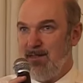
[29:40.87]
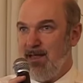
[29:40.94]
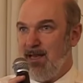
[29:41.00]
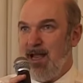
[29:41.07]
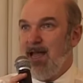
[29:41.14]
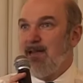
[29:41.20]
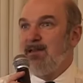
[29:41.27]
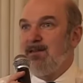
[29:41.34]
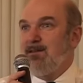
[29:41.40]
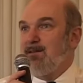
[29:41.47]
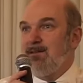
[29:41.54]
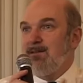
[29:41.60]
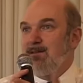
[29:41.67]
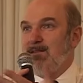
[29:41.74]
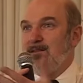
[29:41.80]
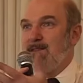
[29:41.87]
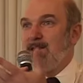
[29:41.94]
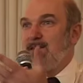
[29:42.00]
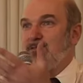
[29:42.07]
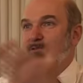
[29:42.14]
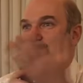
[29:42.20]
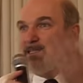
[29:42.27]
That
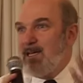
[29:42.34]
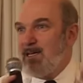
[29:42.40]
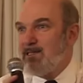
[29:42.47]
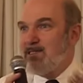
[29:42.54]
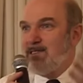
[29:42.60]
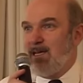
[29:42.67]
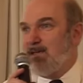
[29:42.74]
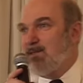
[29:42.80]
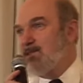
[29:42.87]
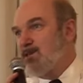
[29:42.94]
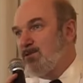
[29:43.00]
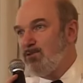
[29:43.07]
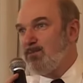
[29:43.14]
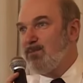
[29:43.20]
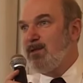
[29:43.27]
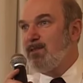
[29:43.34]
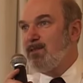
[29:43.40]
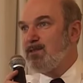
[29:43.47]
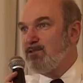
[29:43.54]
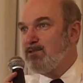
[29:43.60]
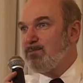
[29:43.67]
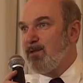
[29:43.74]
anything you say suddenly could be in
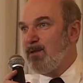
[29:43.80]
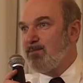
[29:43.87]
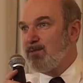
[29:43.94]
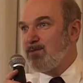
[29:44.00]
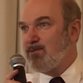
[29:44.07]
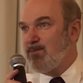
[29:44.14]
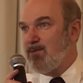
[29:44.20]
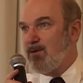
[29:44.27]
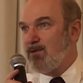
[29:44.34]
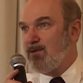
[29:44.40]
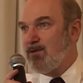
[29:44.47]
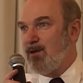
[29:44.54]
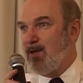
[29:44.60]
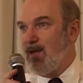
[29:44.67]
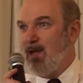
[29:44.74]
the newspaper tomorrow.